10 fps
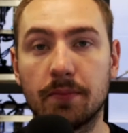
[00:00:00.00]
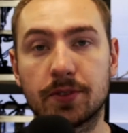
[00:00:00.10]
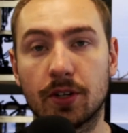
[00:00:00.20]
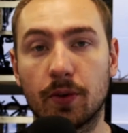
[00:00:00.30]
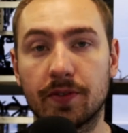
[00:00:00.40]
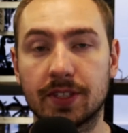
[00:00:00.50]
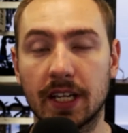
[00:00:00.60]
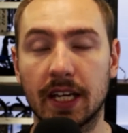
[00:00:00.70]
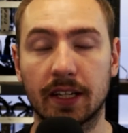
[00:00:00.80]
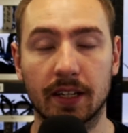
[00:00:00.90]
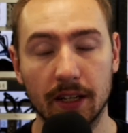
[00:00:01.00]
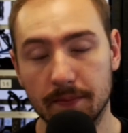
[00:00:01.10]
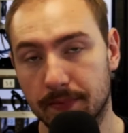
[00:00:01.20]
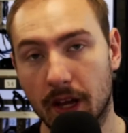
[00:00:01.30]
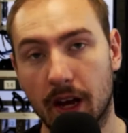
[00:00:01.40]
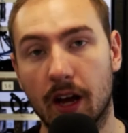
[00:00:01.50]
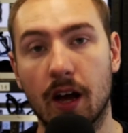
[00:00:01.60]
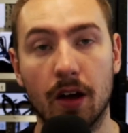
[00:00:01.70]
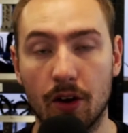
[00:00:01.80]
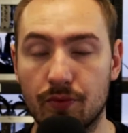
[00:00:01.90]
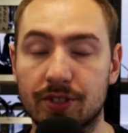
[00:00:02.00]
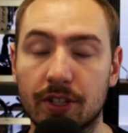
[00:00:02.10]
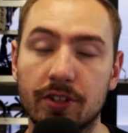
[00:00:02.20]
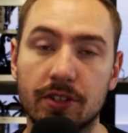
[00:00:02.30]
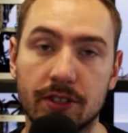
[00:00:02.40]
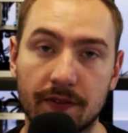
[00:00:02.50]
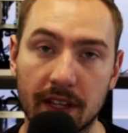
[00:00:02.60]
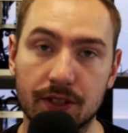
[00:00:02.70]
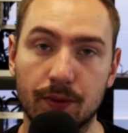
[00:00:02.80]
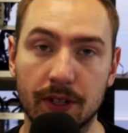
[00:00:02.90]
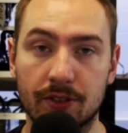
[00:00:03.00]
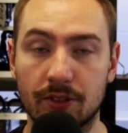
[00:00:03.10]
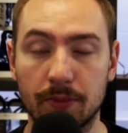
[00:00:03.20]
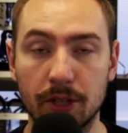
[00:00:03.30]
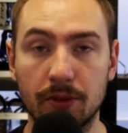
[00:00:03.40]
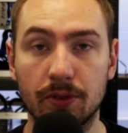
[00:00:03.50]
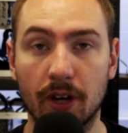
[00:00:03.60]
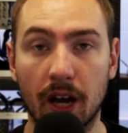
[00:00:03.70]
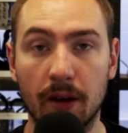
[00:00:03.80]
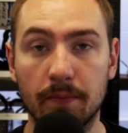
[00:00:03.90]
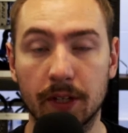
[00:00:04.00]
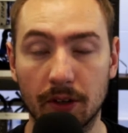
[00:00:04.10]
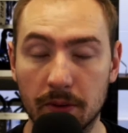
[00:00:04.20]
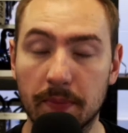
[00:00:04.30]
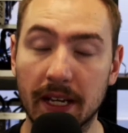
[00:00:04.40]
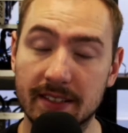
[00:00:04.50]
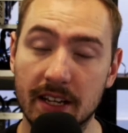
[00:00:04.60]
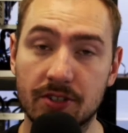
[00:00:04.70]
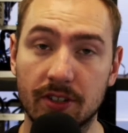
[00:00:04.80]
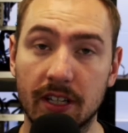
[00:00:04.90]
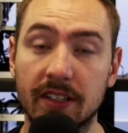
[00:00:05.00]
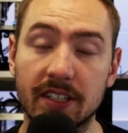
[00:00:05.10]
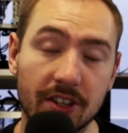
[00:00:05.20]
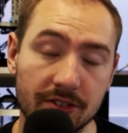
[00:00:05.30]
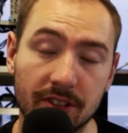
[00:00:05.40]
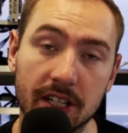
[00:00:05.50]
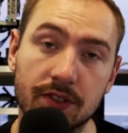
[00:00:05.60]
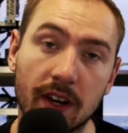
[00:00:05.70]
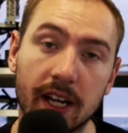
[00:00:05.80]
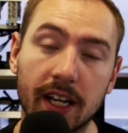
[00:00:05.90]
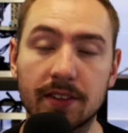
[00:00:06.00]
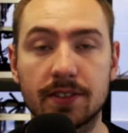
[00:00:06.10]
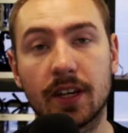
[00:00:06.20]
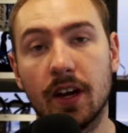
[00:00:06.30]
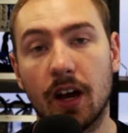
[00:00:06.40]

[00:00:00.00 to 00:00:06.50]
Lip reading: So we've seen a resurgence of this with some new, the big attention in decentralized finance.